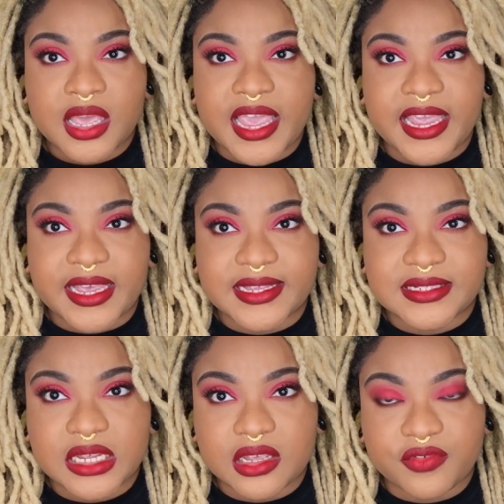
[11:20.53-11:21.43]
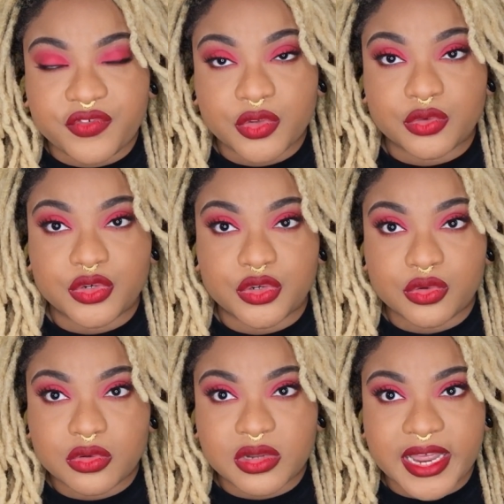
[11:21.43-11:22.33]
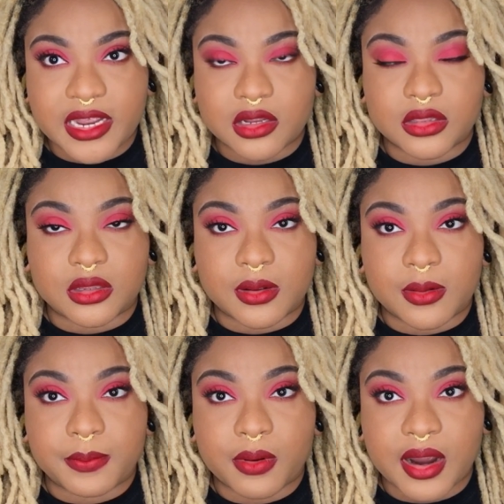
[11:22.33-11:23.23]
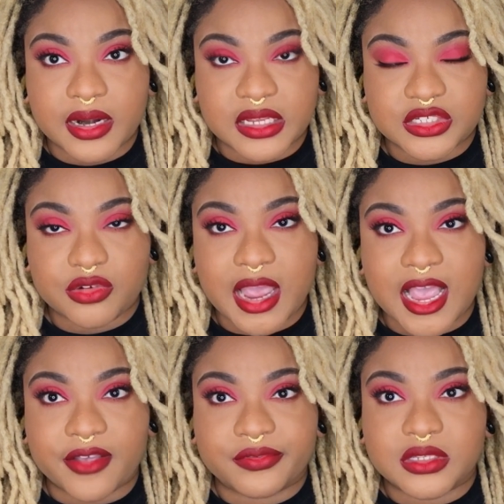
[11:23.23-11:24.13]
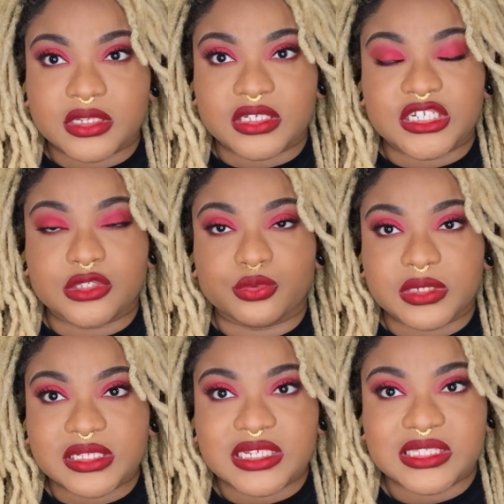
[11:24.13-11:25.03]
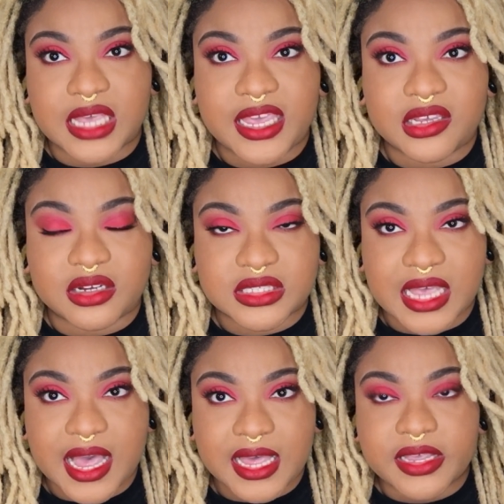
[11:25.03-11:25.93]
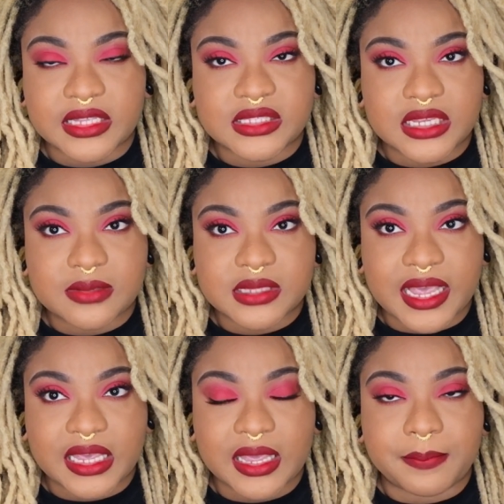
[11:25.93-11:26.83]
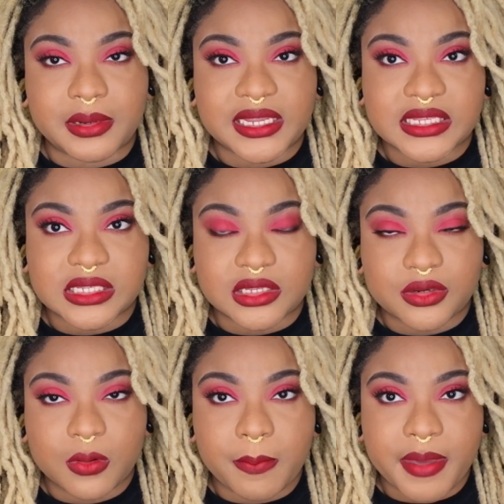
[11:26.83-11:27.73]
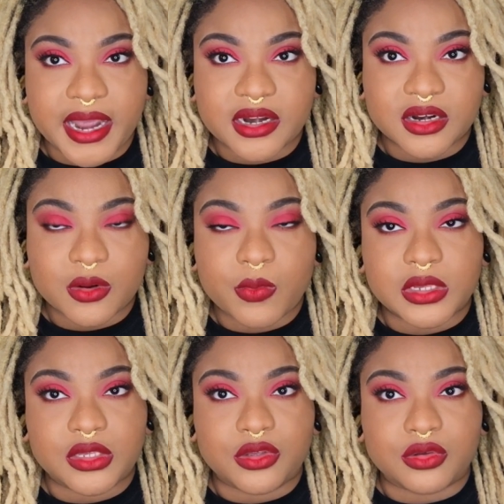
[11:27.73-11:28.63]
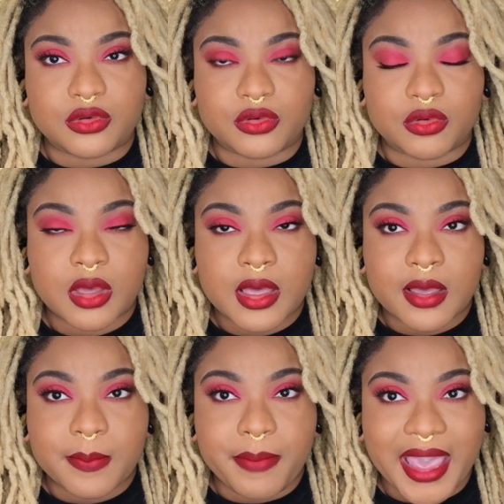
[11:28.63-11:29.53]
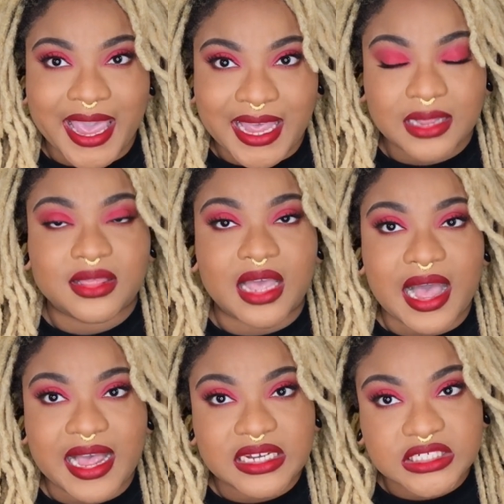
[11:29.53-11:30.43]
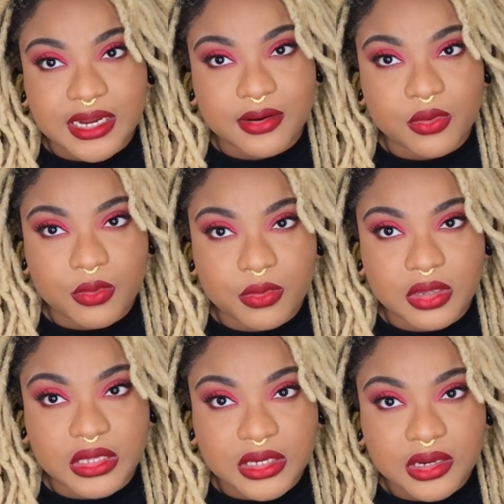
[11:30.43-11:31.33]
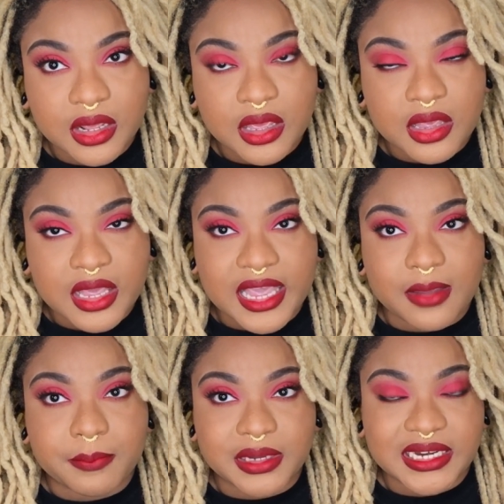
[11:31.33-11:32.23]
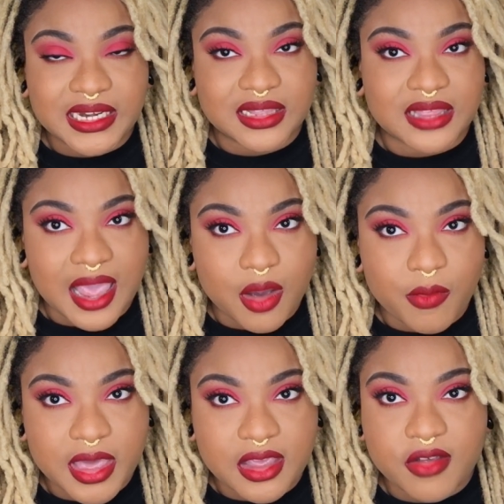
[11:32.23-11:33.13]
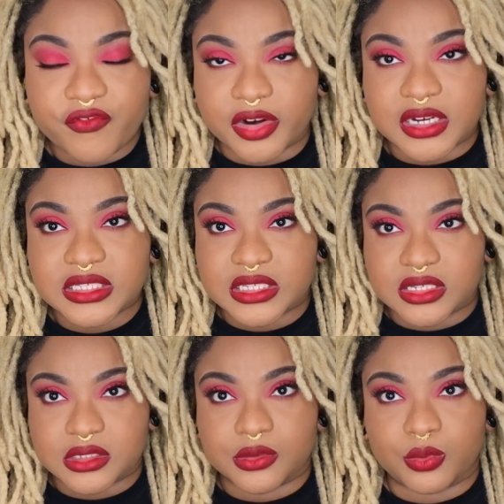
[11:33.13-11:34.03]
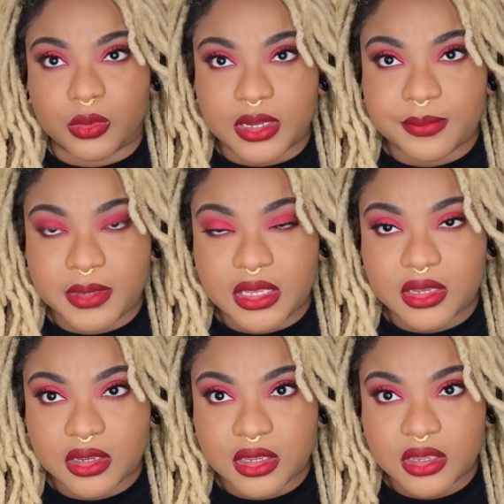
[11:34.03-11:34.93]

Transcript: And if you do layer the products, you have to just really take your time. It seems like it blends a little better when you pat the eyeshadow on and blend it that way versus rubbing